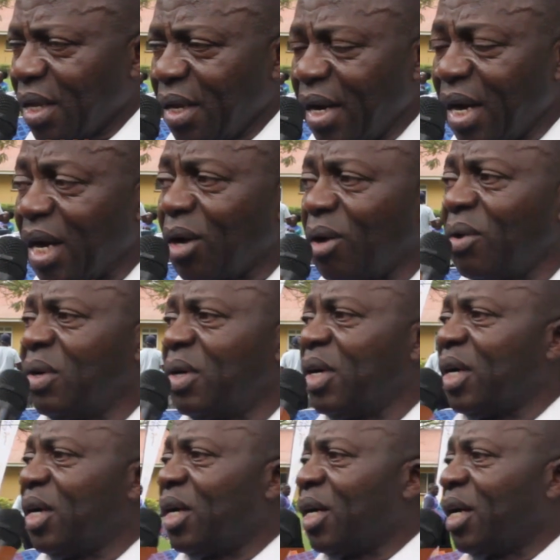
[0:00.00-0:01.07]
Now,
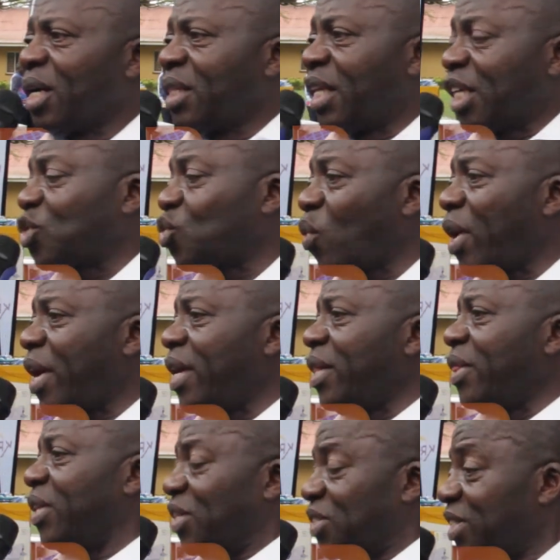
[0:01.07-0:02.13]
that's why
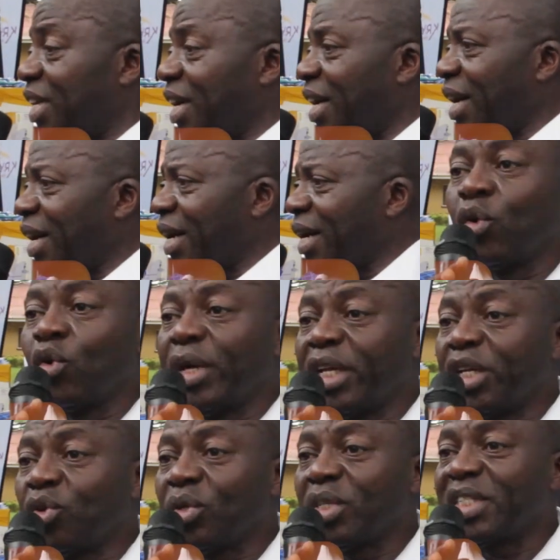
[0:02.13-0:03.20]
this year, the
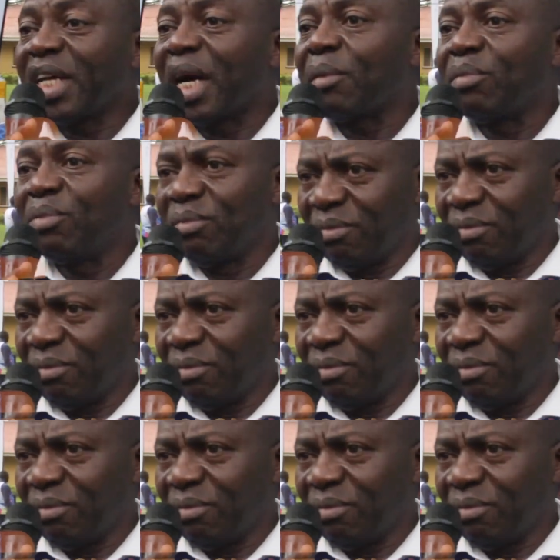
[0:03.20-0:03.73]
donation is up.